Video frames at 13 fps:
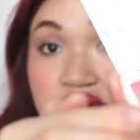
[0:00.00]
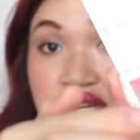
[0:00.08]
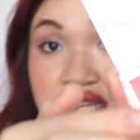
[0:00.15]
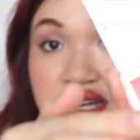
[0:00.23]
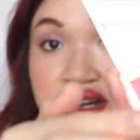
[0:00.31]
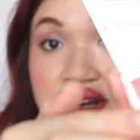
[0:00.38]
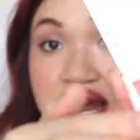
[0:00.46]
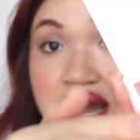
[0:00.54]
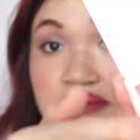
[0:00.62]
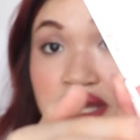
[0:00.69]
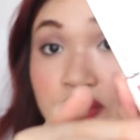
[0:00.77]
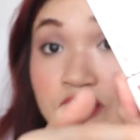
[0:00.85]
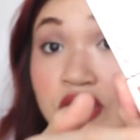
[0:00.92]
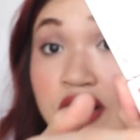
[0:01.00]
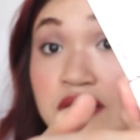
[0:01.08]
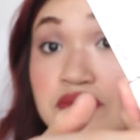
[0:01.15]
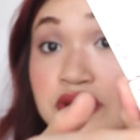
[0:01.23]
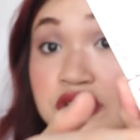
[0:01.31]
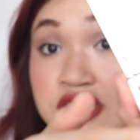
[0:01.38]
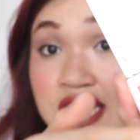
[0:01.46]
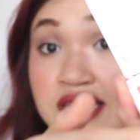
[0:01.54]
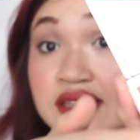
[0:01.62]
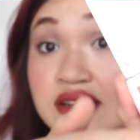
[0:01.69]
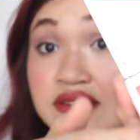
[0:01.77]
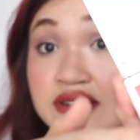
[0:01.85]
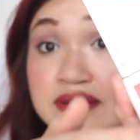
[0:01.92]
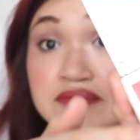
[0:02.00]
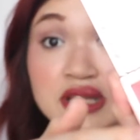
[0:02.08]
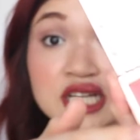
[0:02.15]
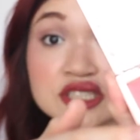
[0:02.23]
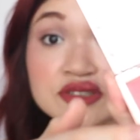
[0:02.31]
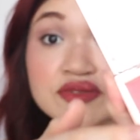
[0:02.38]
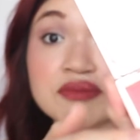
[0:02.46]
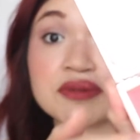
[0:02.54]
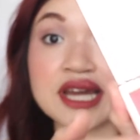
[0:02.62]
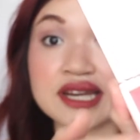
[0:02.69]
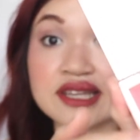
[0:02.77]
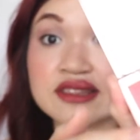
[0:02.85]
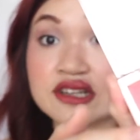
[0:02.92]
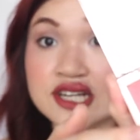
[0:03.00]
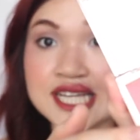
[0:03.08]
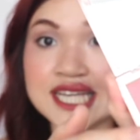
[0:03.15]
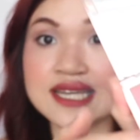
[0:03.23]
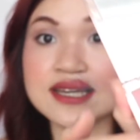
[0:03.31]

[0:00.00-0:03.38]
here that will help protect the cream blush from getting dirty.